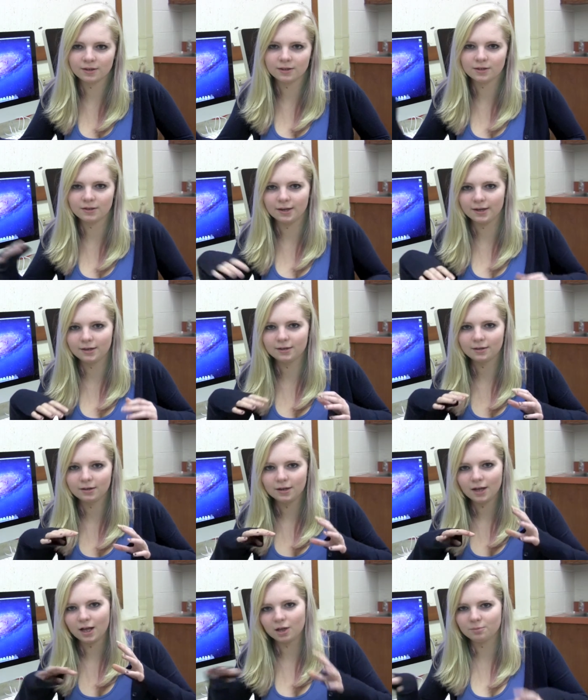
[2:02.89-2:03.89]
it like
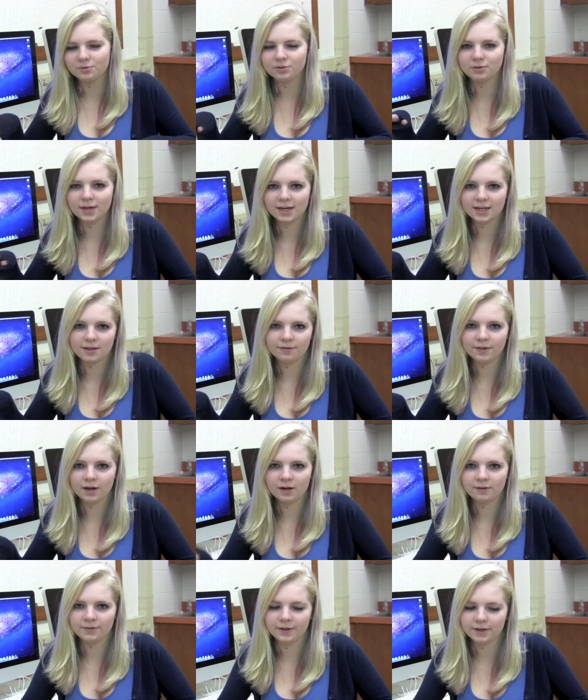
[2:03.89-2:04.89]
helps you get in
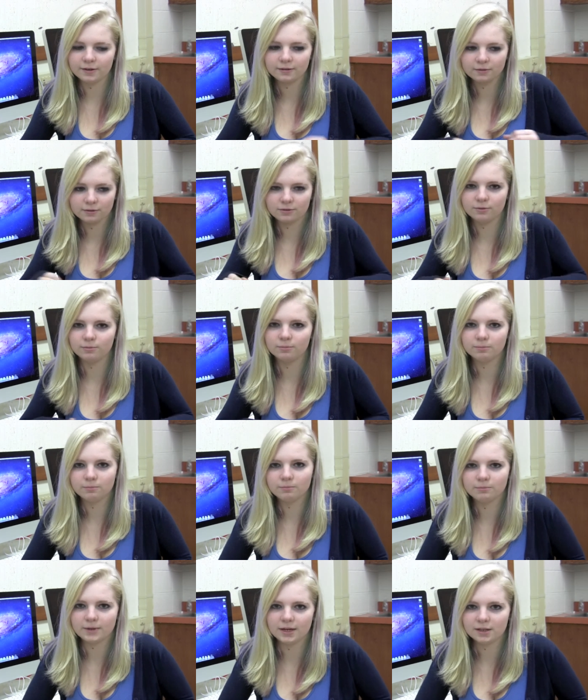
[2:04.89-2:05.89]
there and like
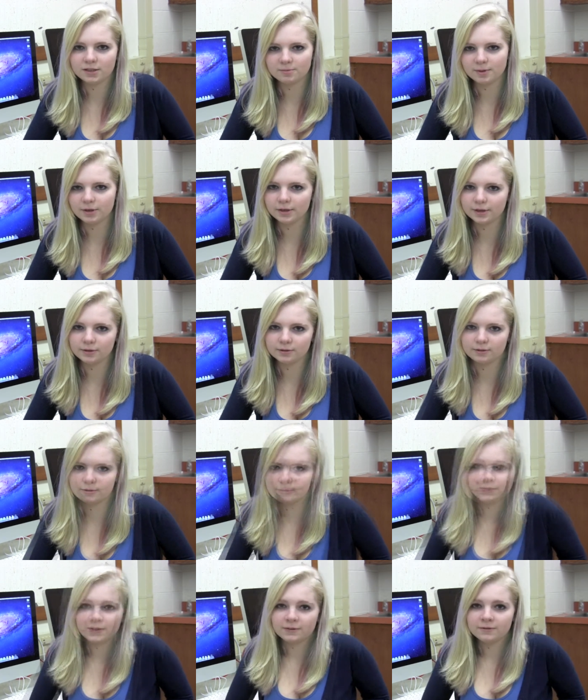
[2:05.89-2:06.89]
get experience.
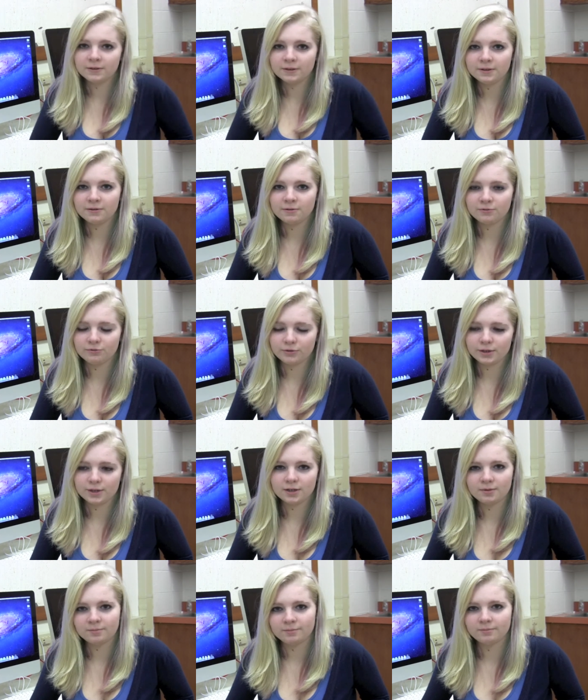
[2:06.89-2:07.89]
Definitely the
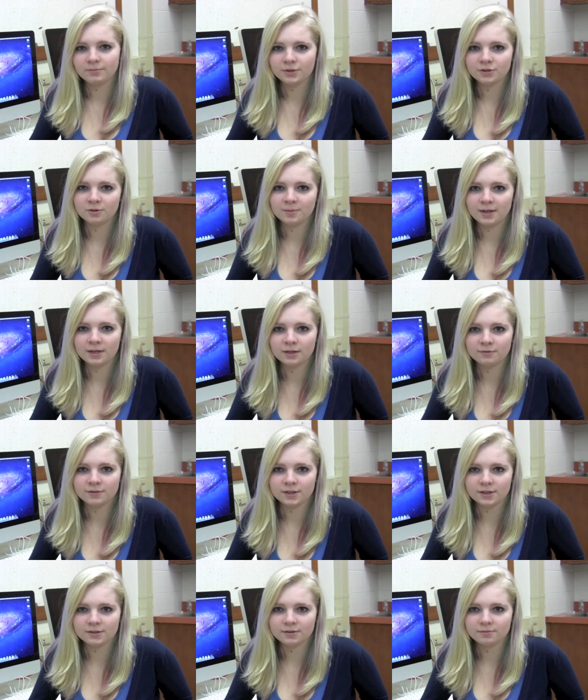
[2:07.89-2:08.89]
freedom Mr. May gives
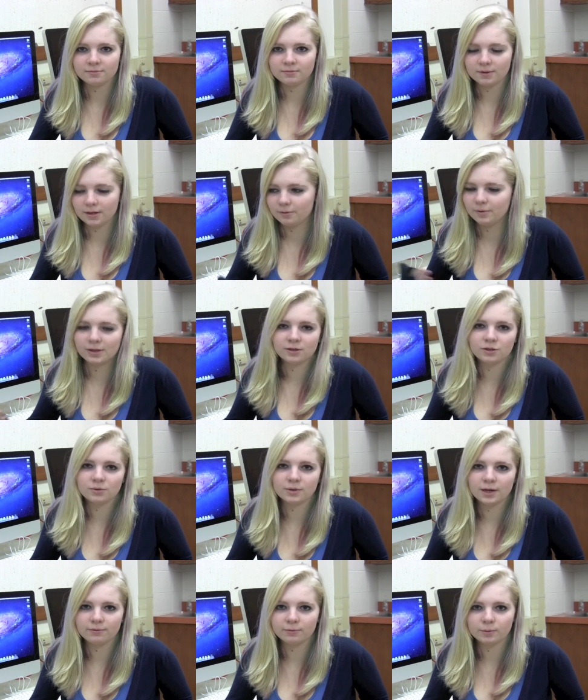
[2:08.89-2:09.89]
us, like we can do
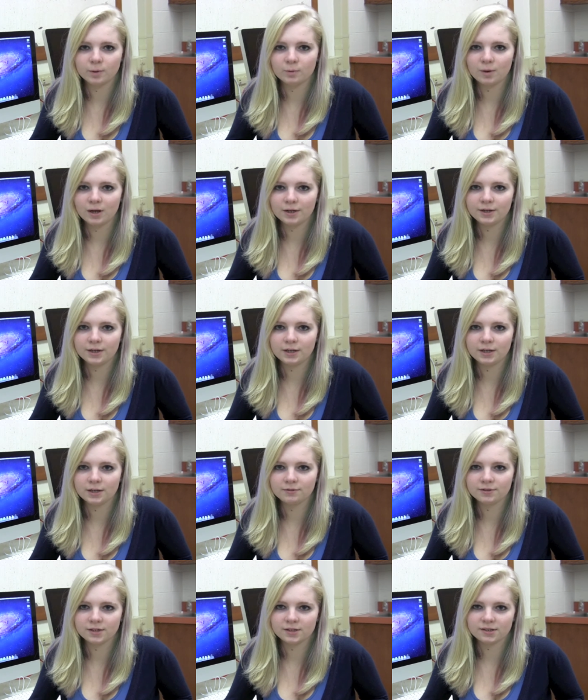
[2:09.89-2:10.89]
whatever we want. He
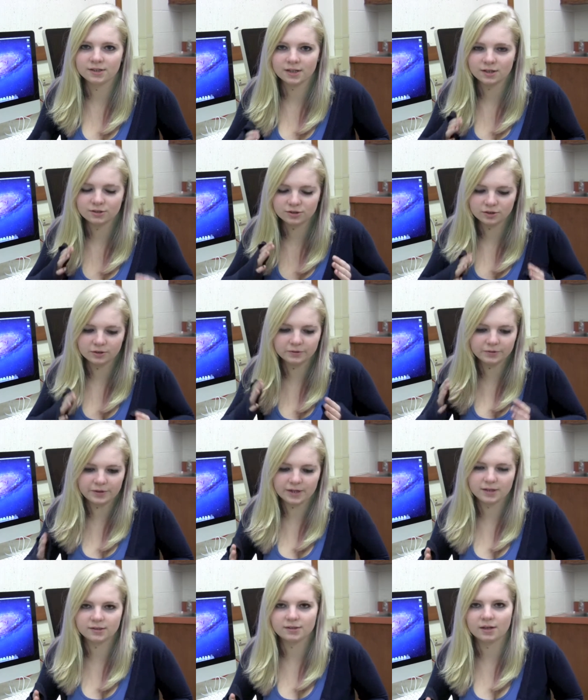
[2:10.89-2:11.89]
gives us like certain
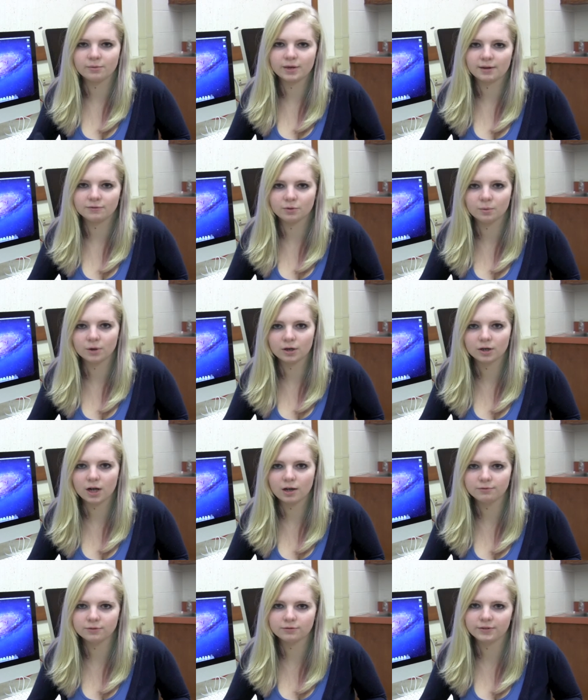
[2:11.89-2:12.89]
things that we have to work
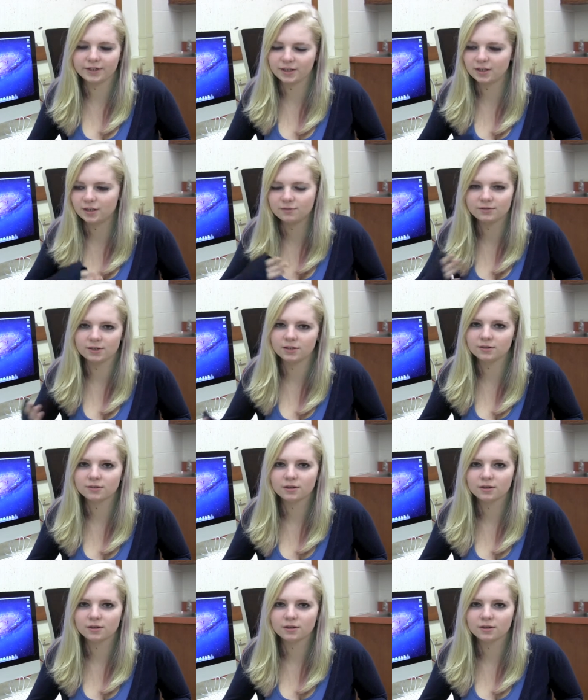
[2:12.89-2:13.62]
off of, like he gives us